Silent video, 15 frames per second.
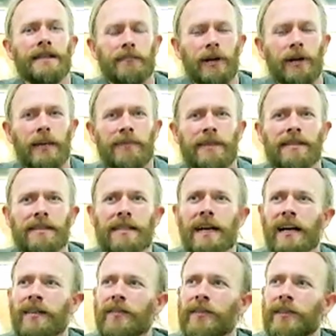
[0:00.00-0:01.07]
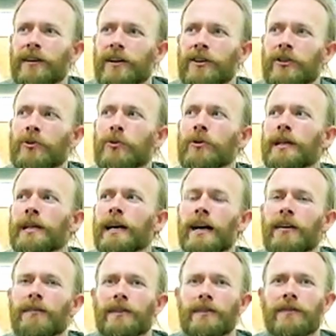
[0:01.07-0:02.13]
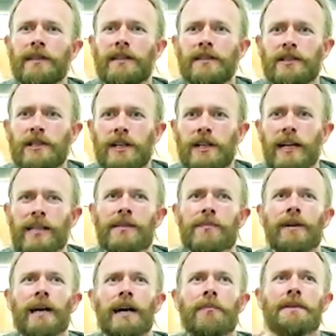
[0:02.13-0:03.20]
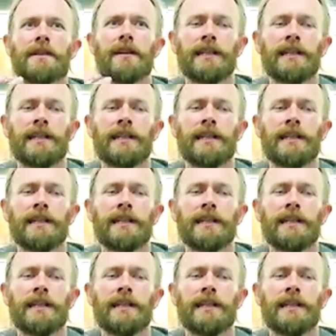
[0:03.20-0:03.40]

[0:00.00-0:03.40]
perhaps this is kind of the cooling off of these jets. Perhaps our